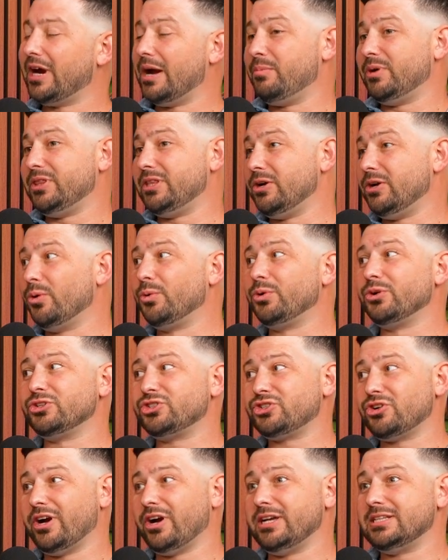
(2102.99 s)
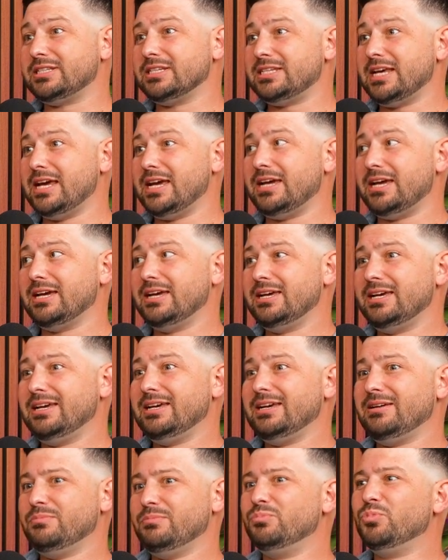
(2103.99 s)
And when the owner is trying to take
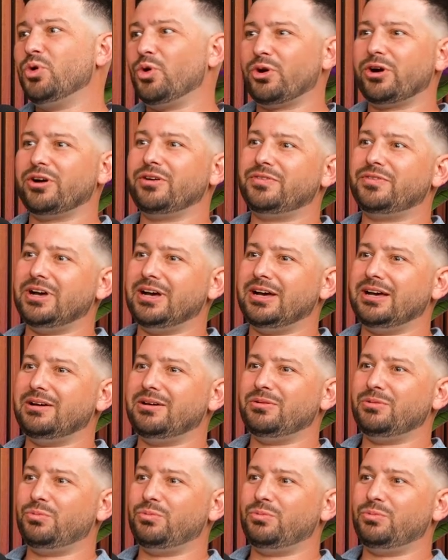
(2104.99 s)
more of a